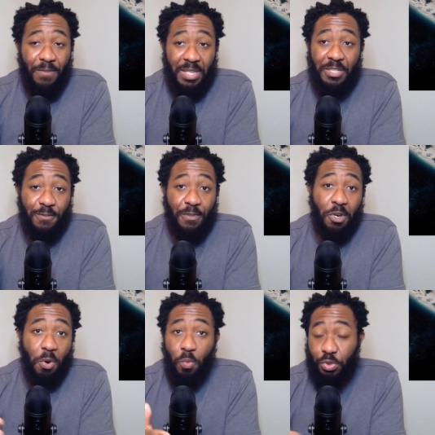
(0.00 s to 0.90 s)
this
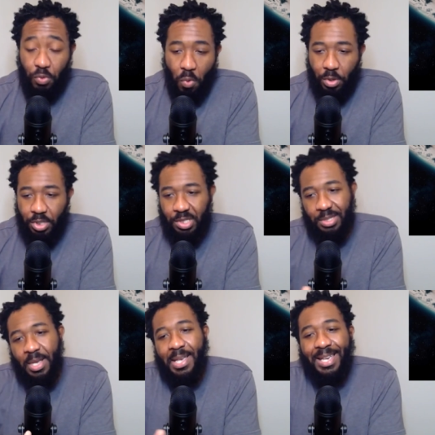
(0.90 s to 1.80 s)
film was gorgeous.
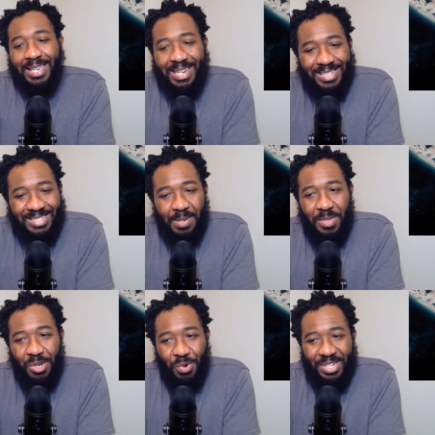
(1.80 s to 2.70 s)
Get into some of
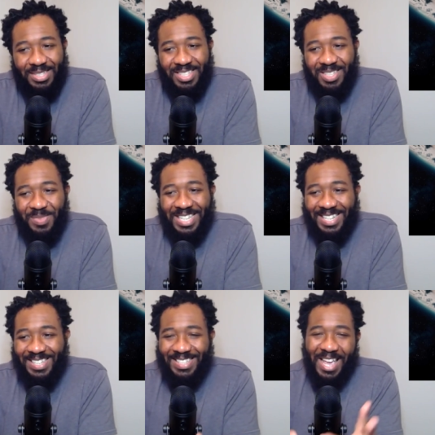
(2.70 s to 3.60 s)
the criticisms. It
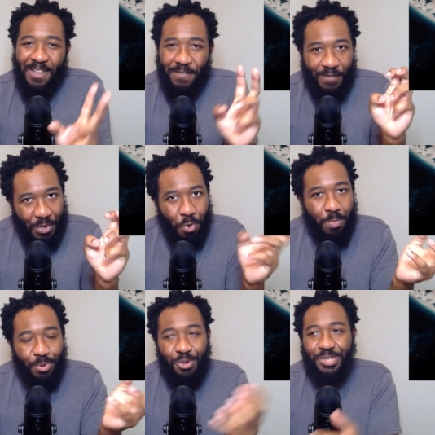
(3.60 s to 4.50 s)
is a film
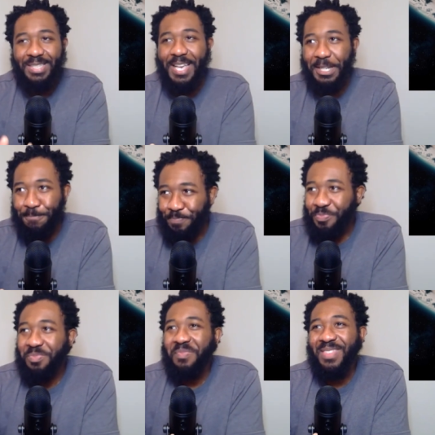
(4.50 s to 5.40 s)
per se
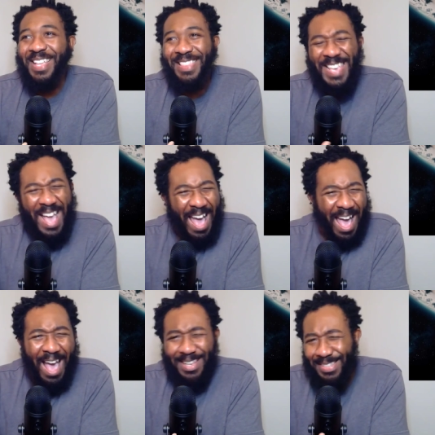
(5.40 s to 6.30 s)
the
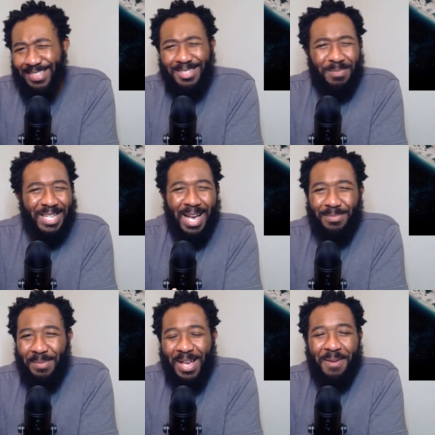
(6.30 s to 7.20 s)
acting sometimes
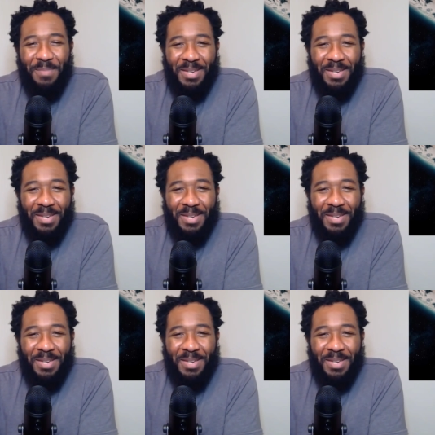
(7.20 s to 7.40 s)
i'm not a big